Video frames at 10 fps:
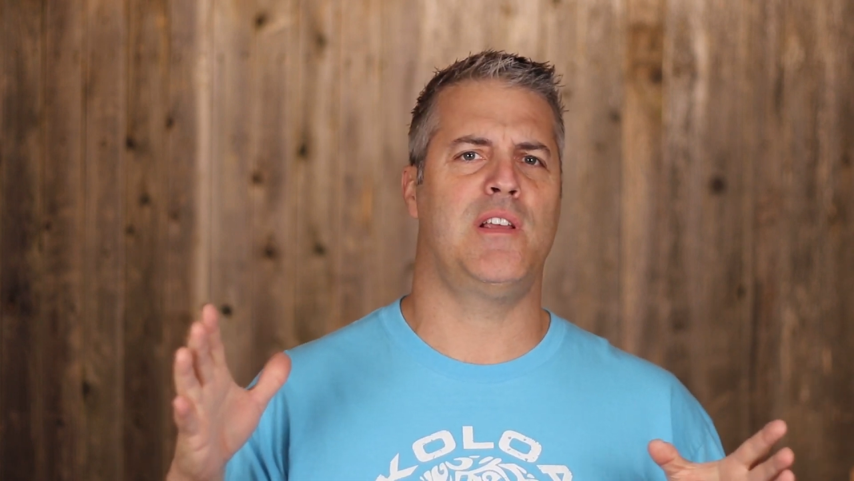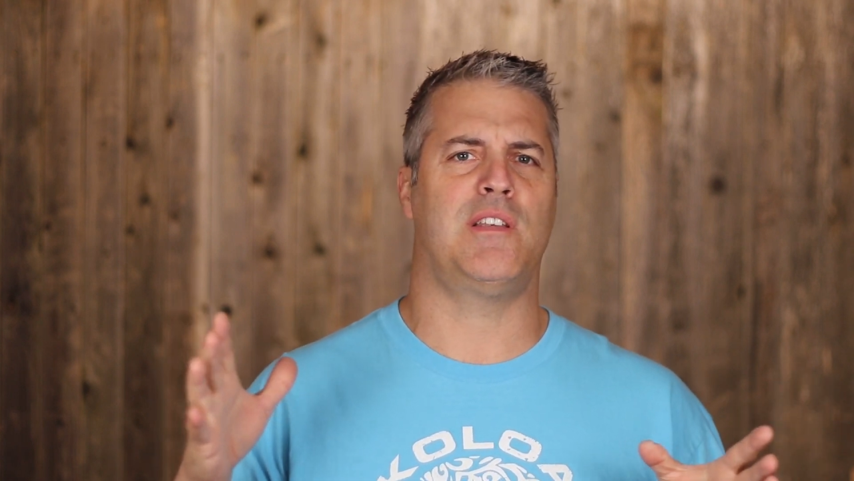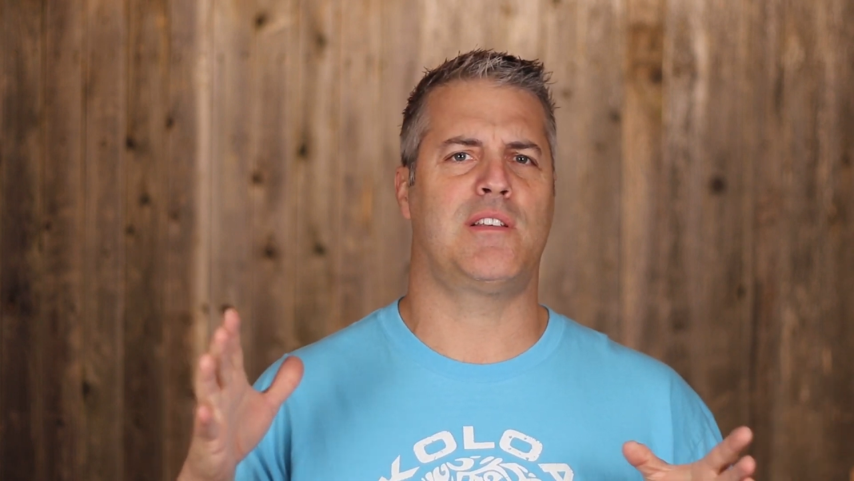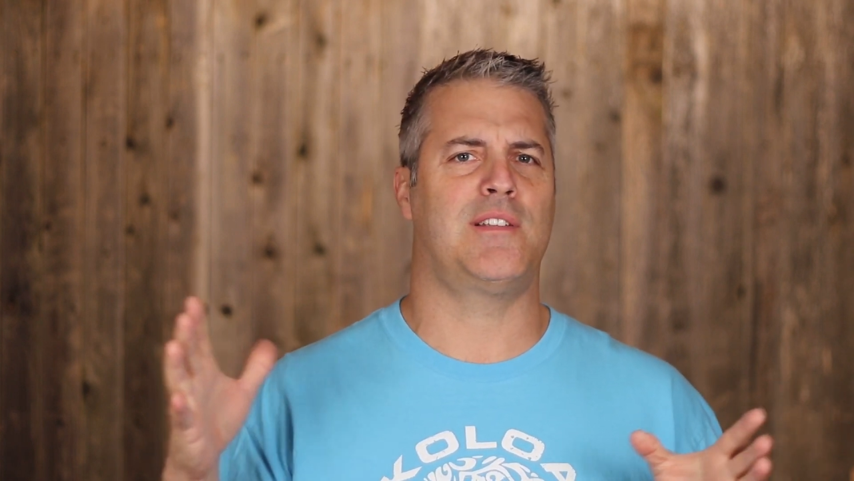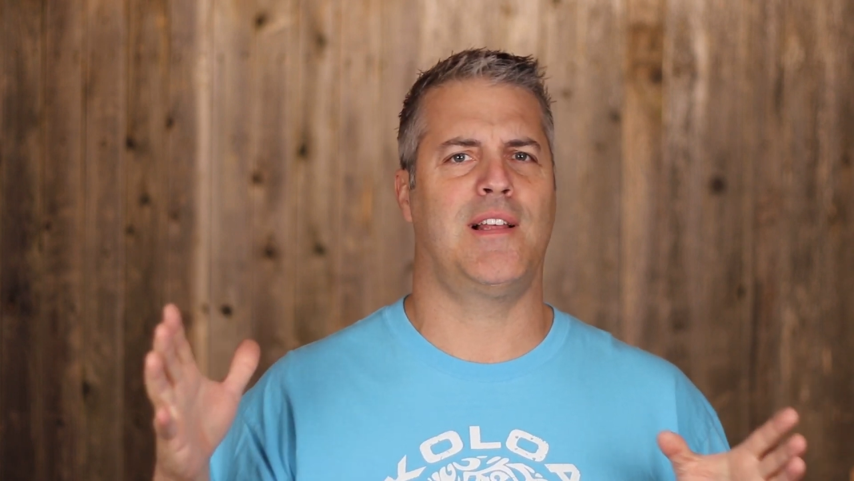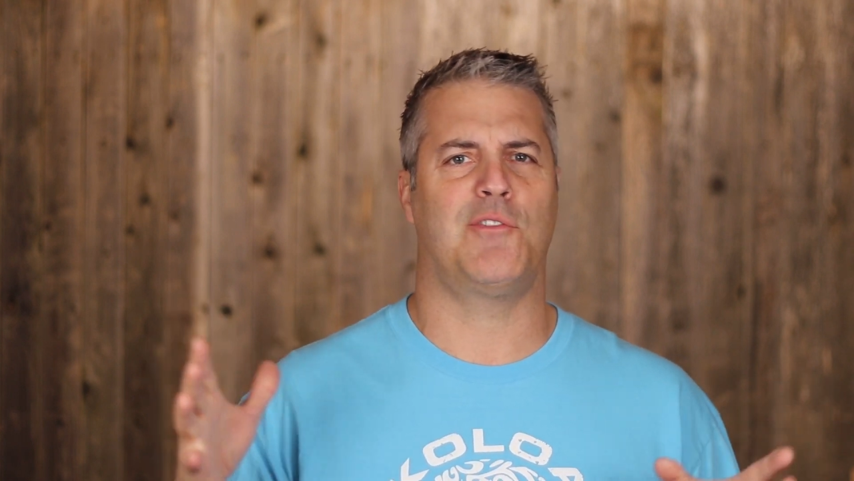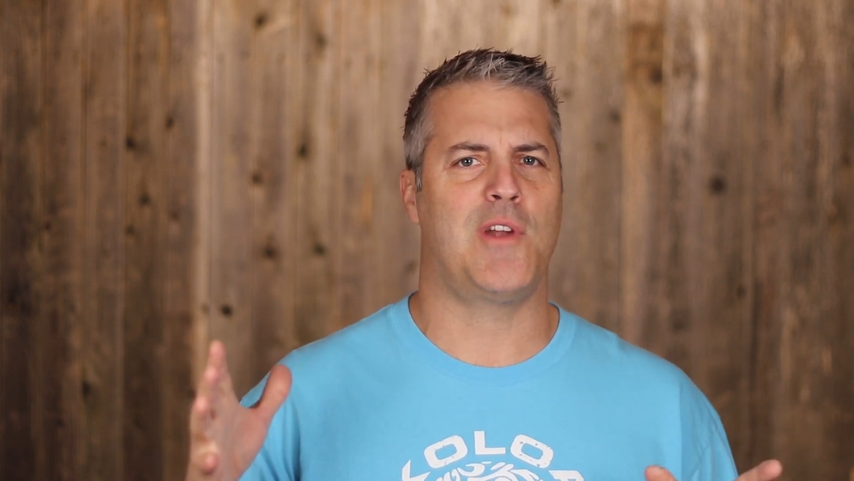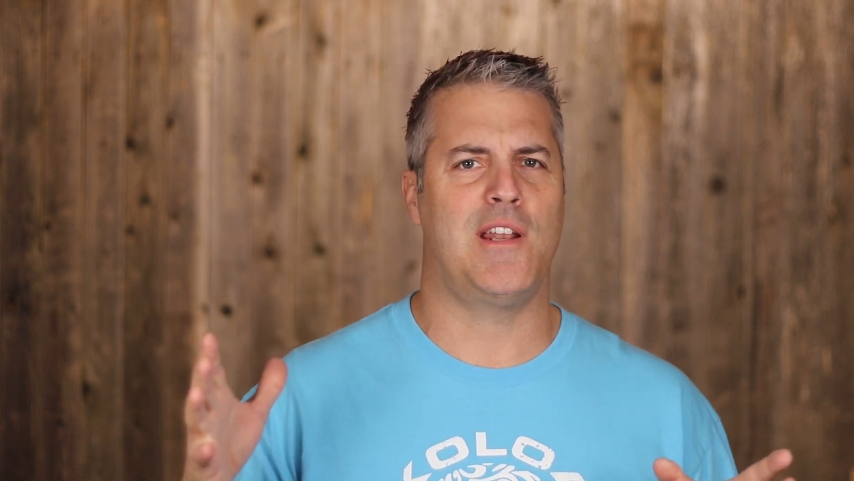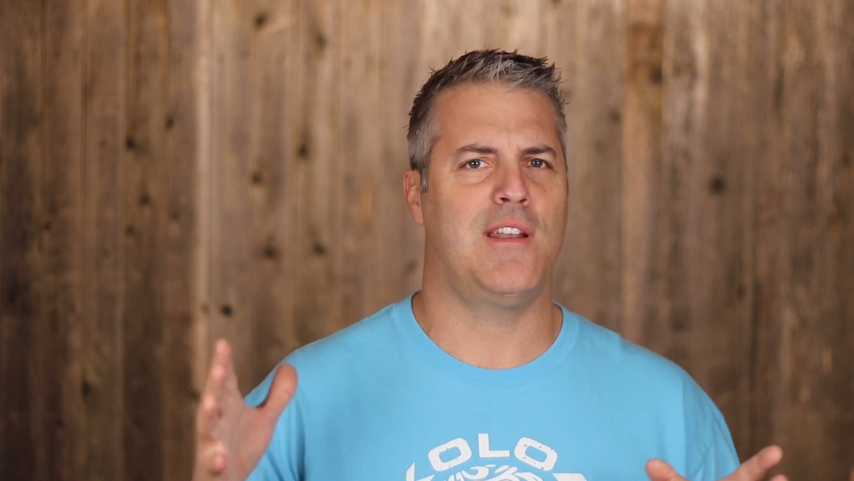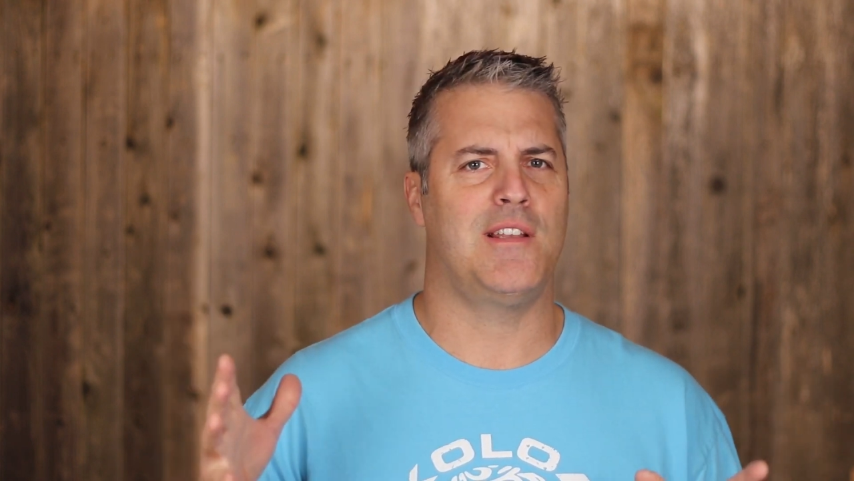is
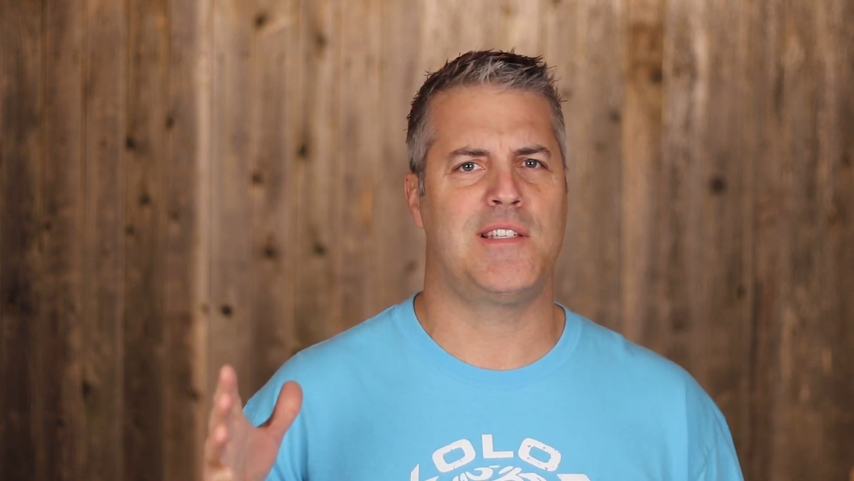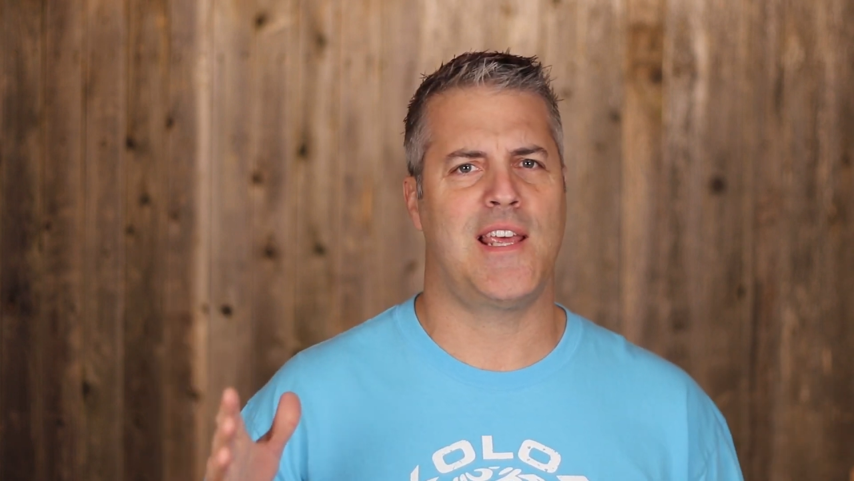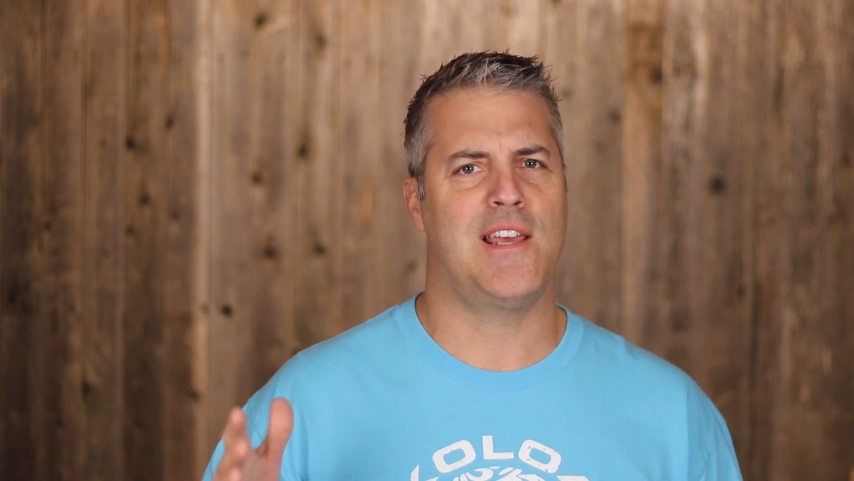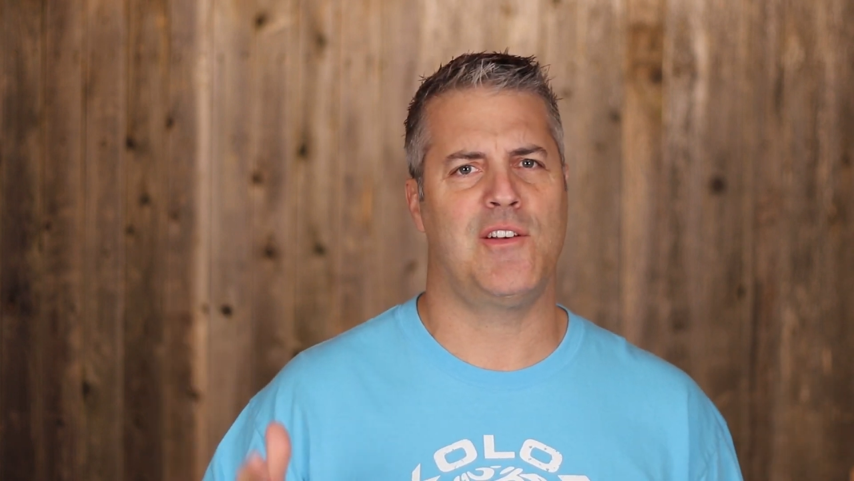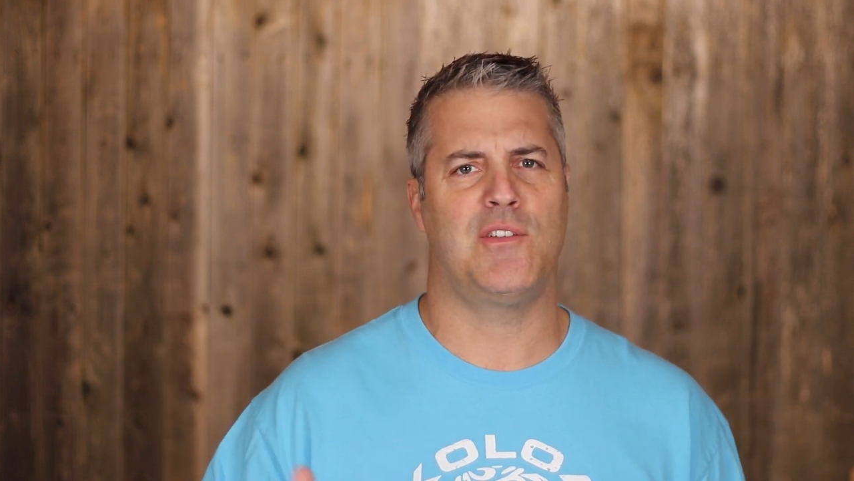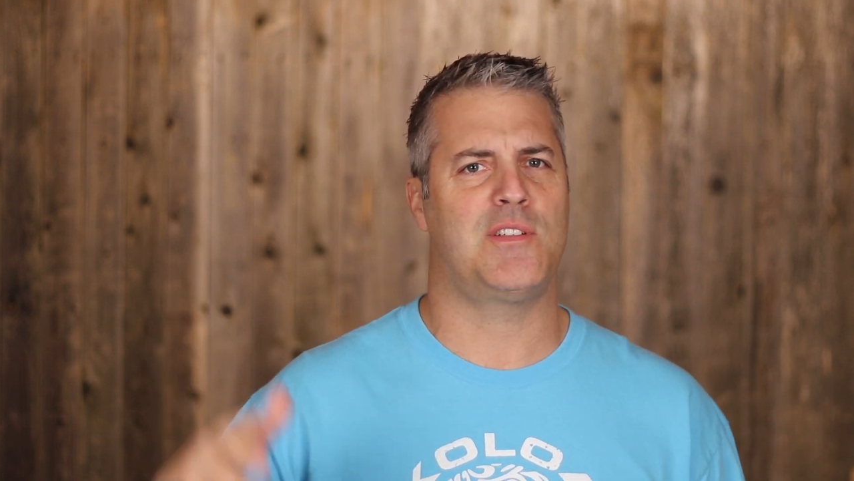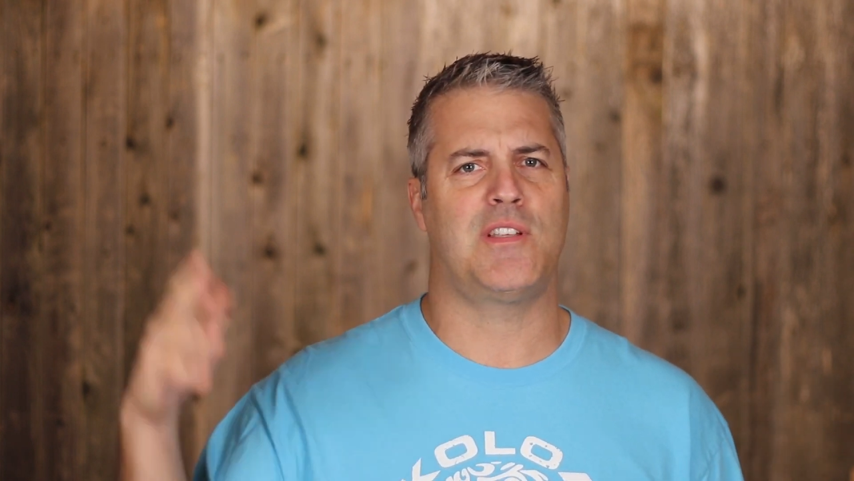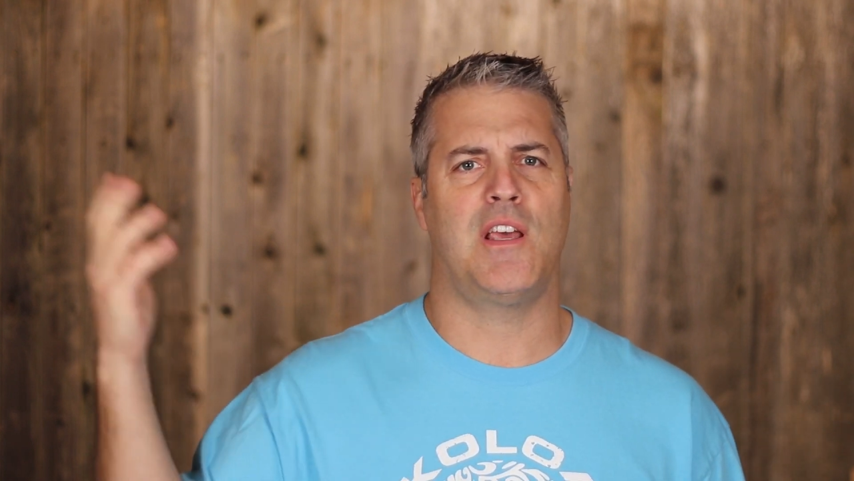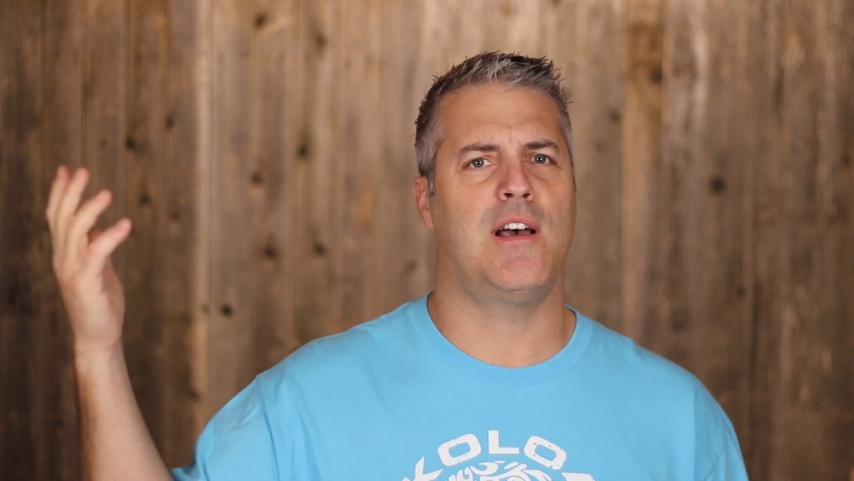accelerated in sales.